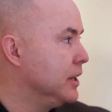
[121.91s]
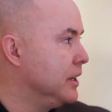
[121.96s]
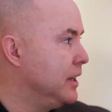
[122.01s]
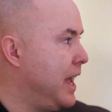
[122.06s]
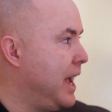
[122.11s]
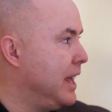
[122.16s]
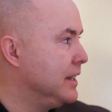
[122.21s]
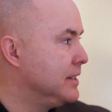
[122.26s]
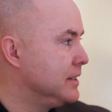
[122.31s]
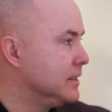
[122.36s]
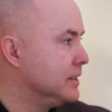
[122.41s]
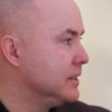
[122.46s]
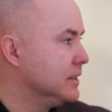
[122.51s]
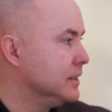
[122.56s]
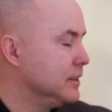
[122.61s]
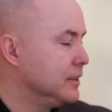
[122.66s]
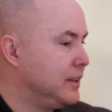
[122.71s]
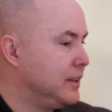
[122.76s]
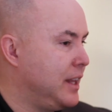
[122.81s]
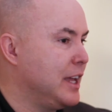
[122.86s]
And that's,
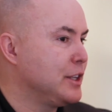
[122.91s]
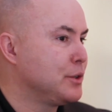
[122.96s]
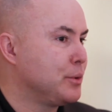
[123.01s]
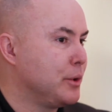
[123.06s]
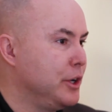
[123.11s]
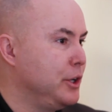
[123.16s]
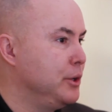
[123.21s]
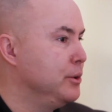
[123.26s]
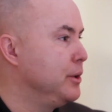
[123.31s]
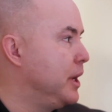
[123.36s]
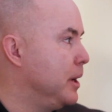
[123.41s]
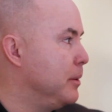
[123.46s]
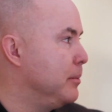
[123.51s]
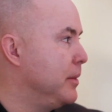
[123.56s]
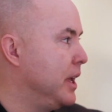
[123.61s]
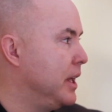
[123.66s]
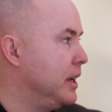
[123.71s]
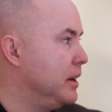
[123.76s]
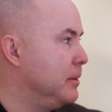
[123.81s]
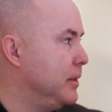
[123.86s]
that's where you come
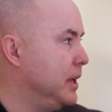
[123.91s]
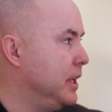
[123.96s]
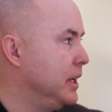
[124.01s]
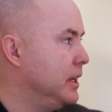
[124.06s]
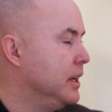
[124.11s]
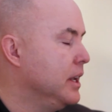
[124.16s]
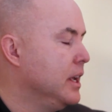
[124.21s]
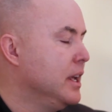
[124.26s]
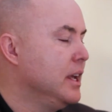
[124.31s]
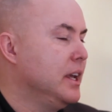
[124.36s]
in. I mean,